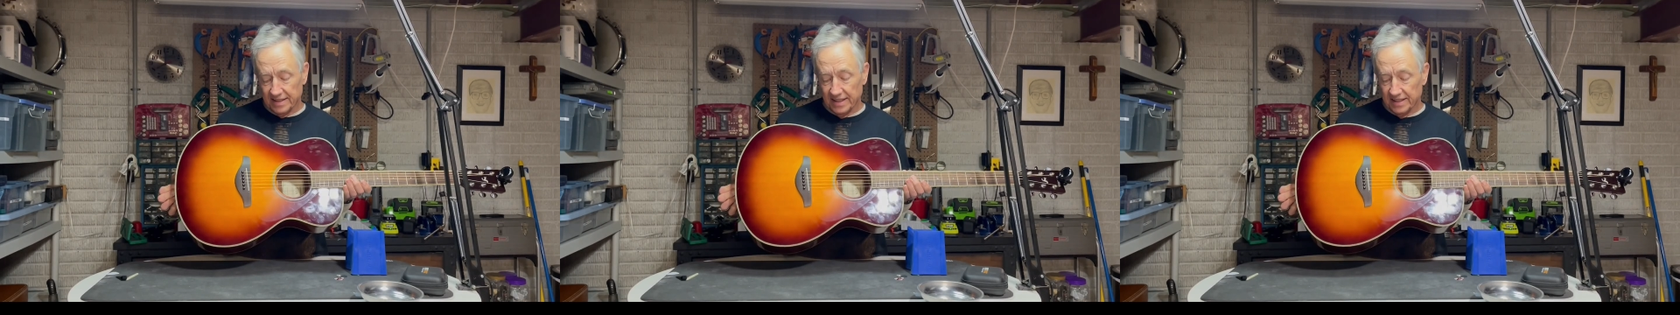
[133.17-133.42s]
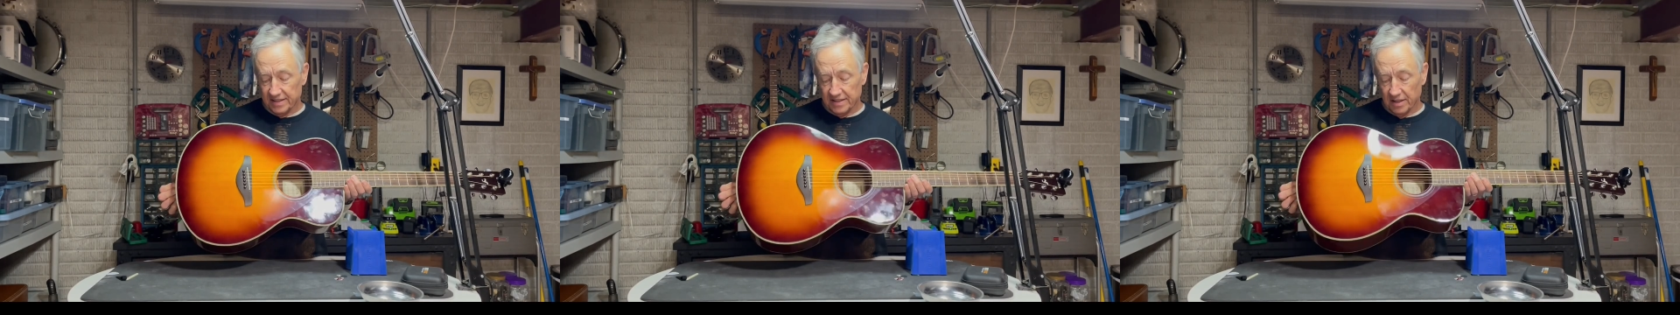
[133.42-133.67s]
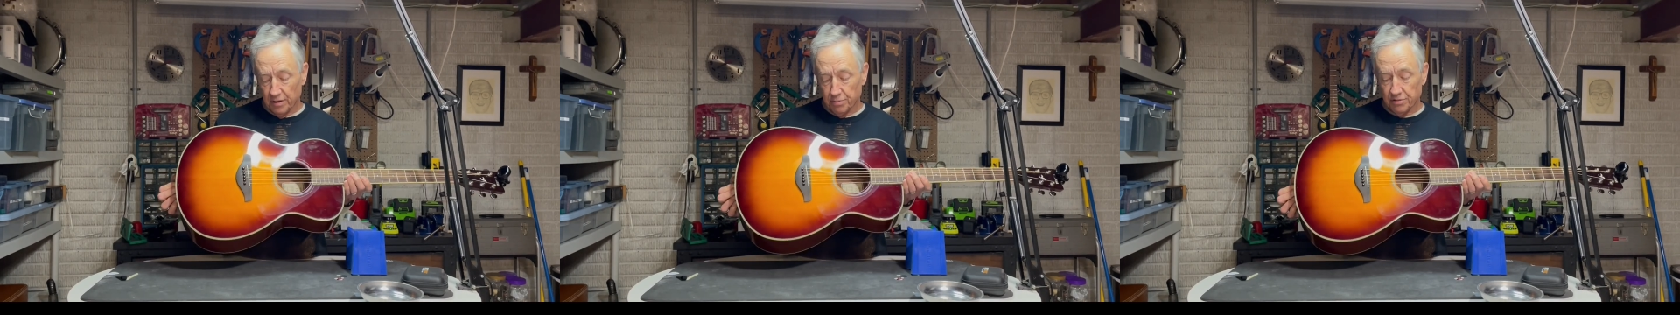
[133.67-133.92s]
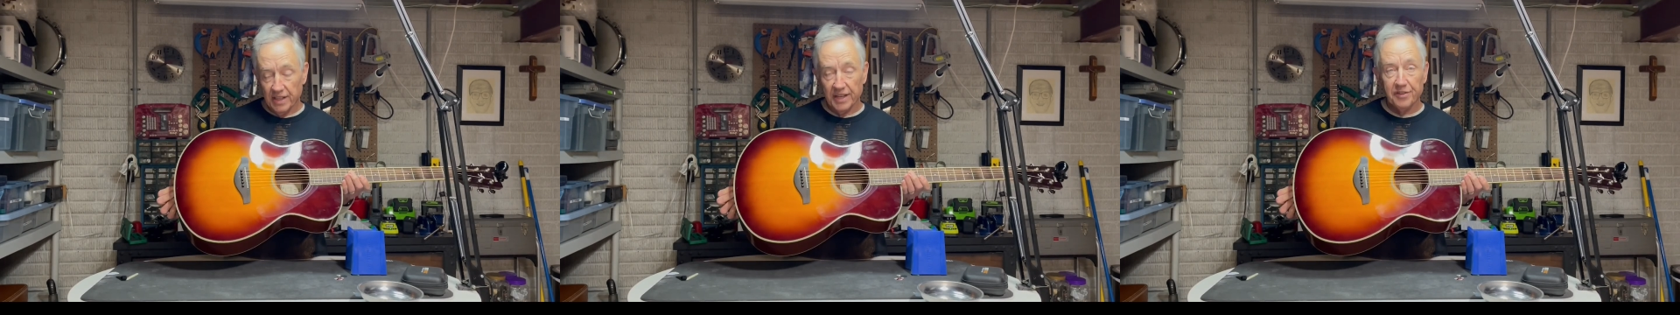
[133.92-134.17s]
It still
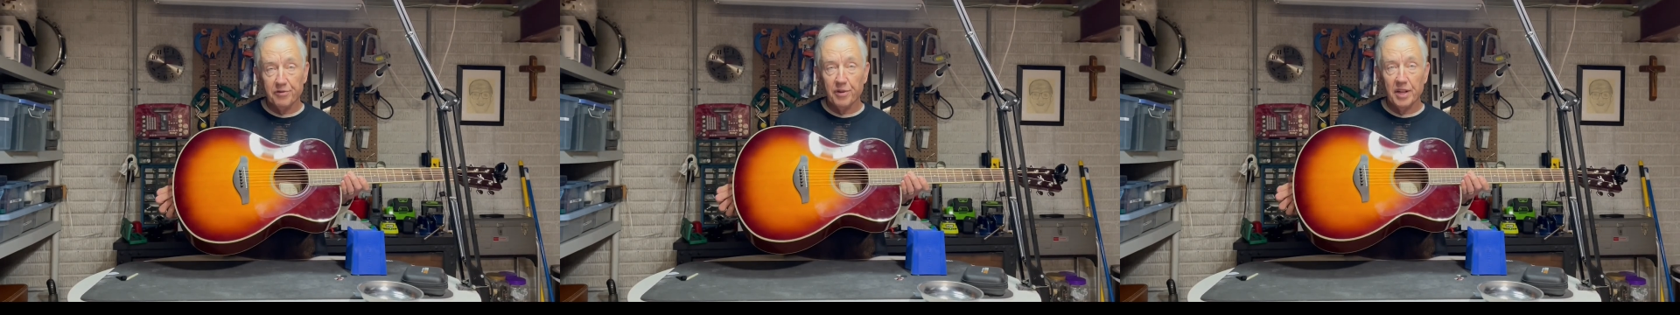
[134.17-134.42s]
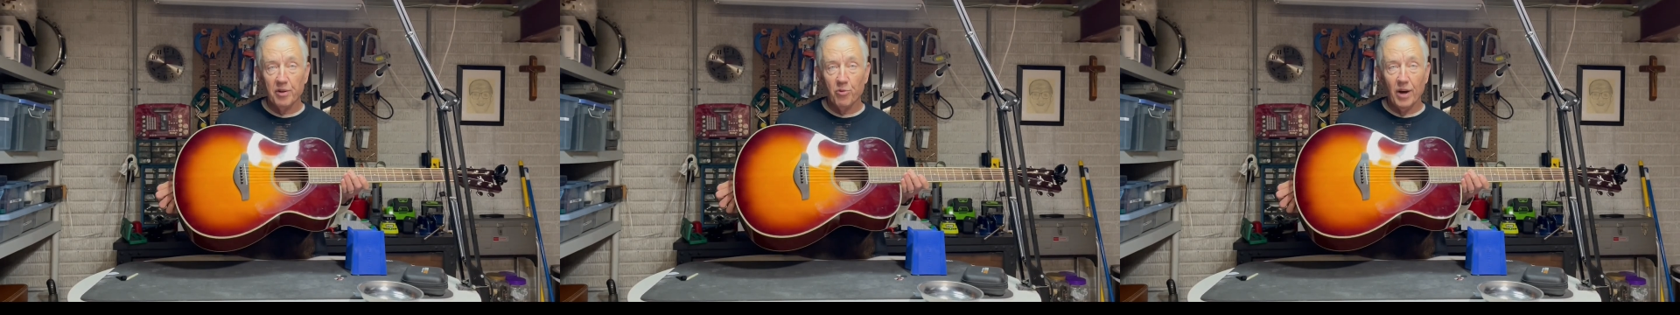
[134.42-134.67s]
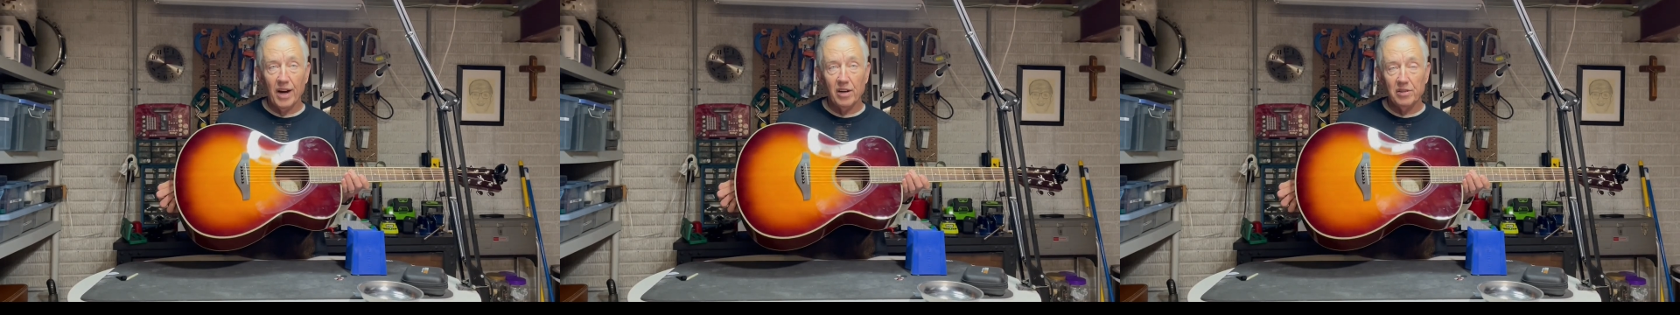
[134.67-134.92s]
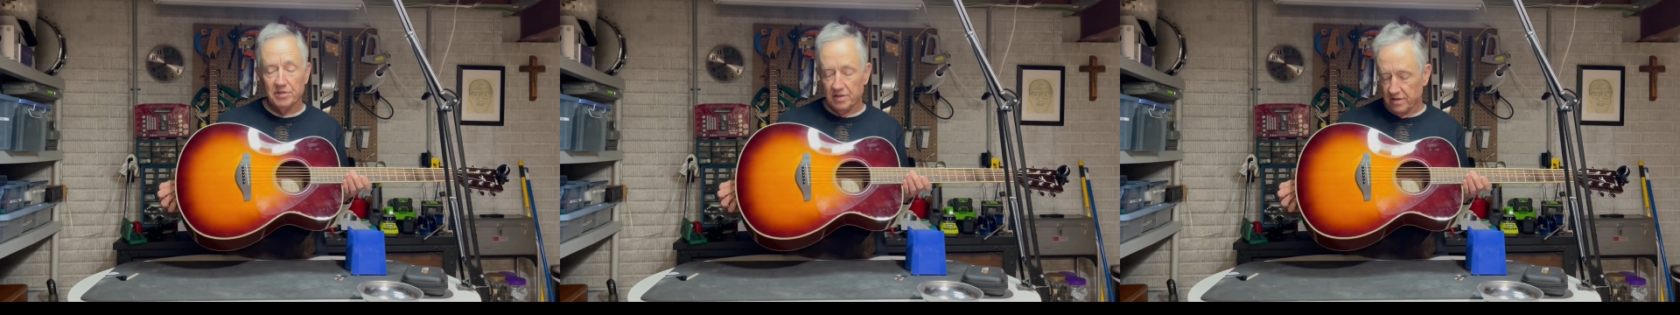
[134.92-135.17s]
plays really
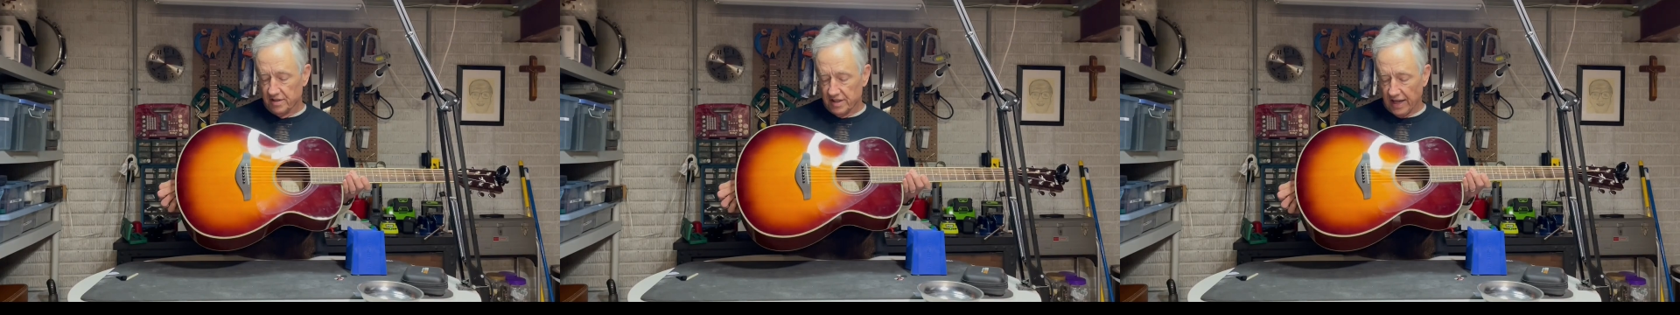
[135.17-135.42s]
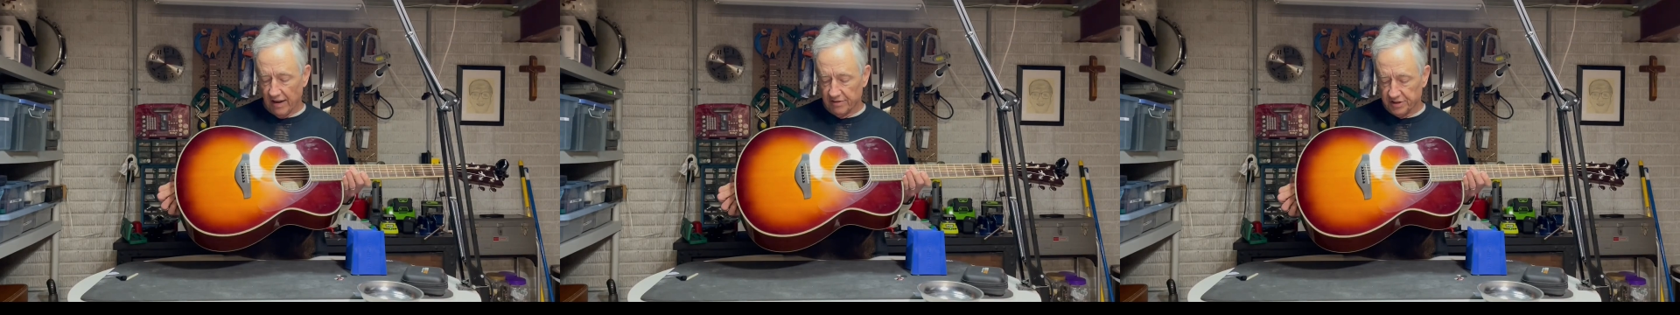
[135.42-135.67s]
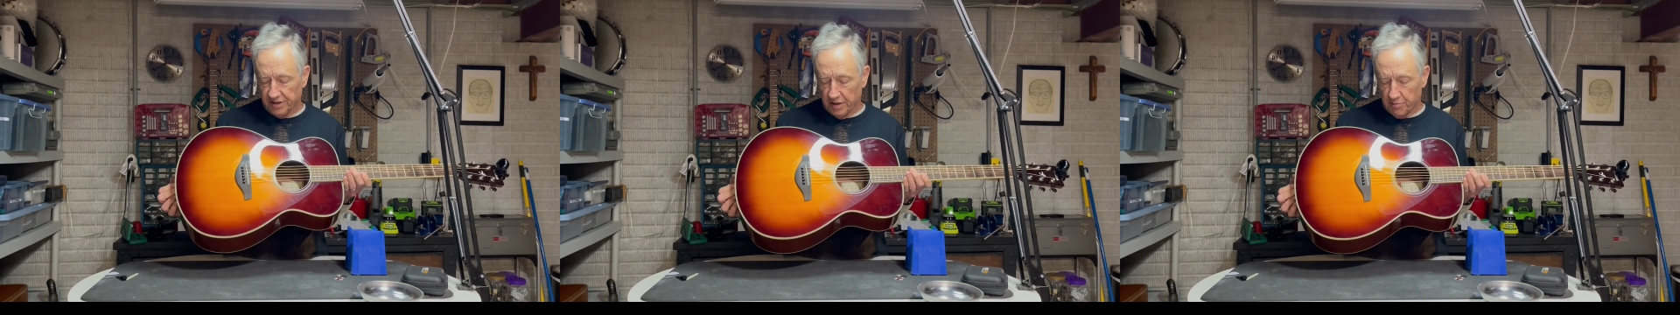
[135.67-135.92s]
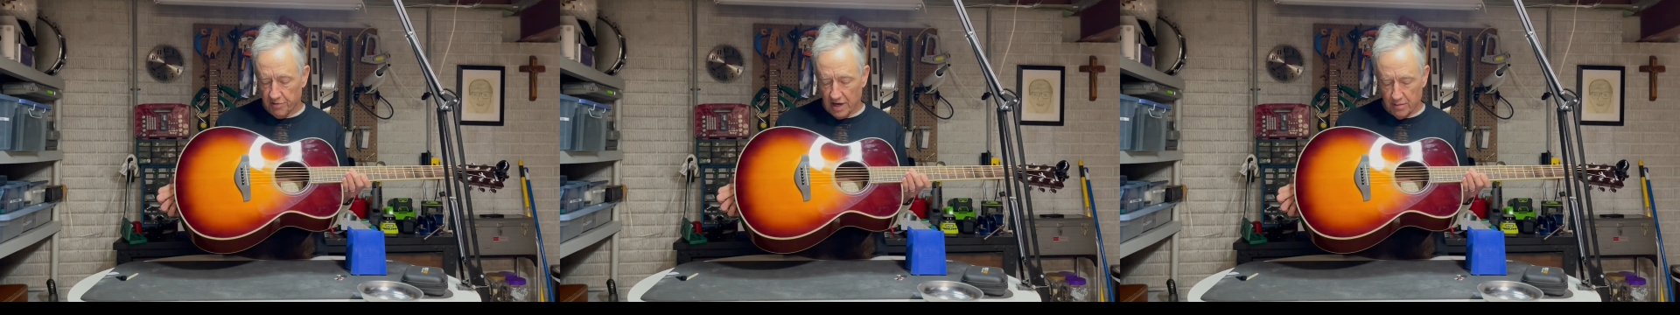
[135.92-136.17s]
well. Haven't seen a
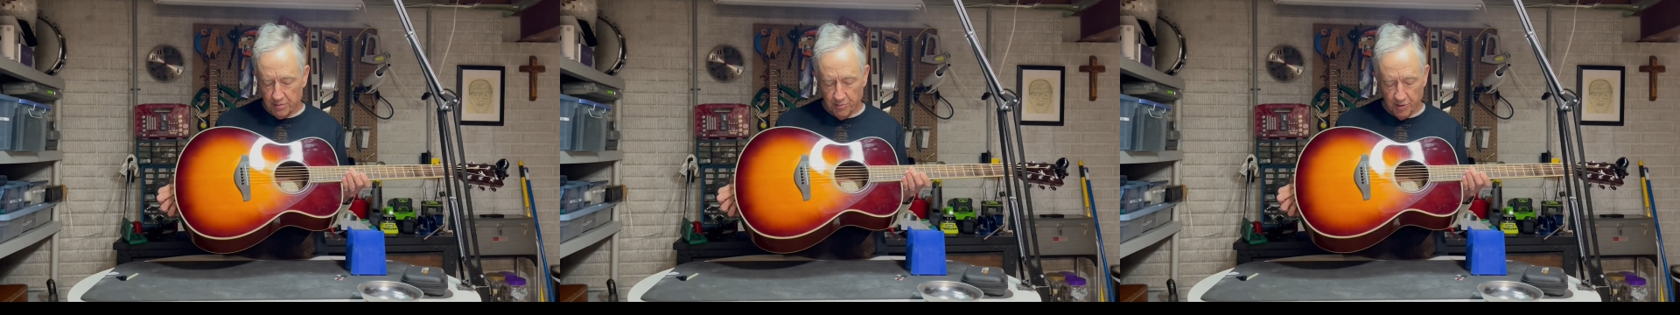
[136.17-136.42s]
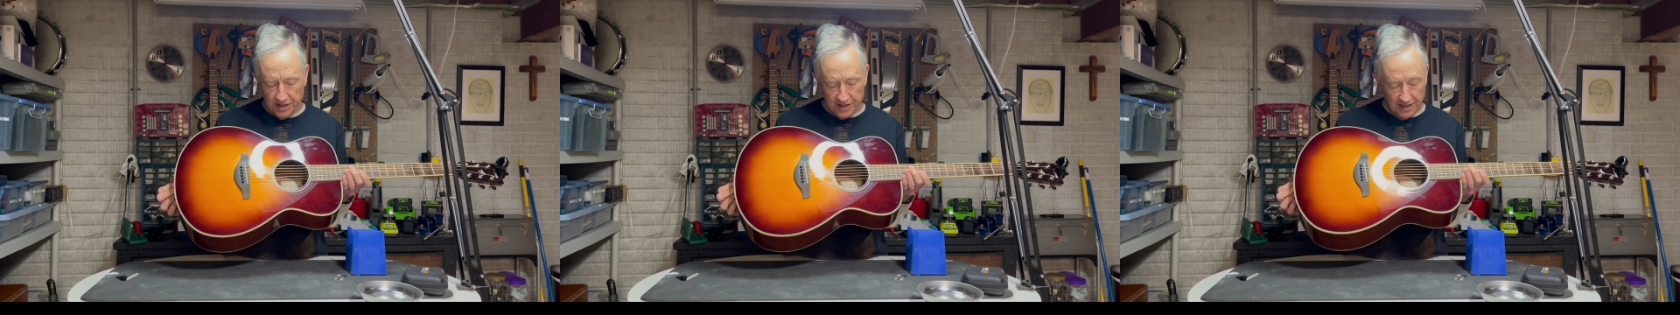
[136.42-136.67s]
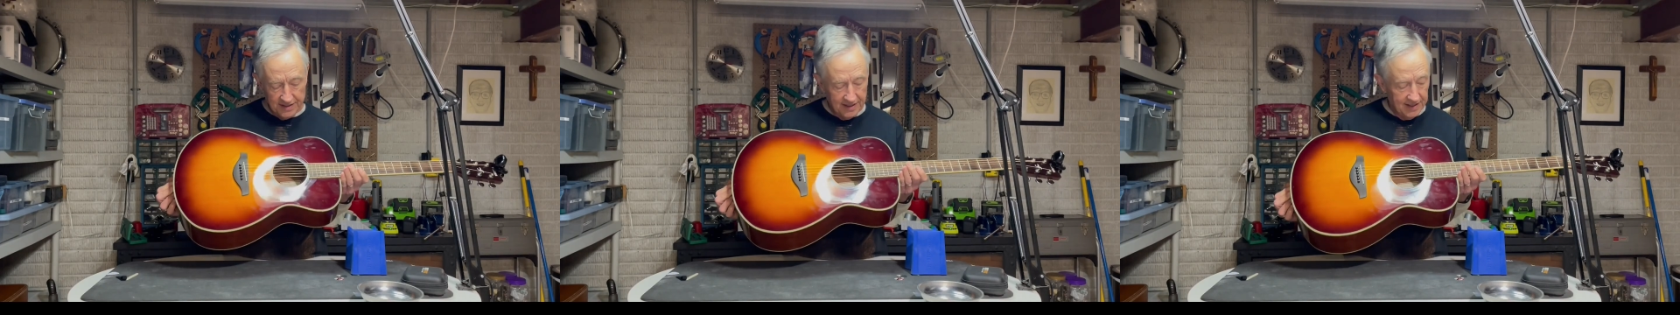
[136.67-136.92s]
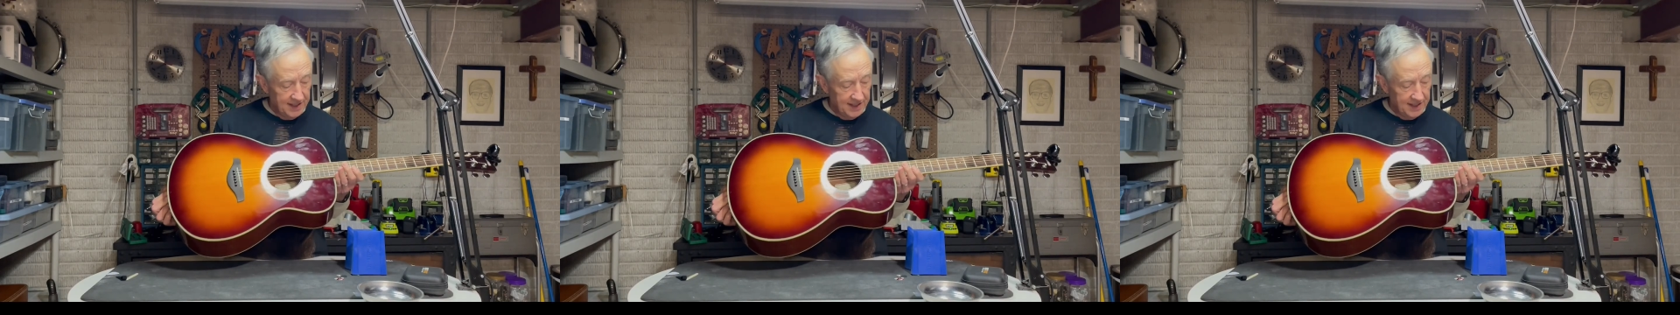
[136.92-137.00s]
problem with it.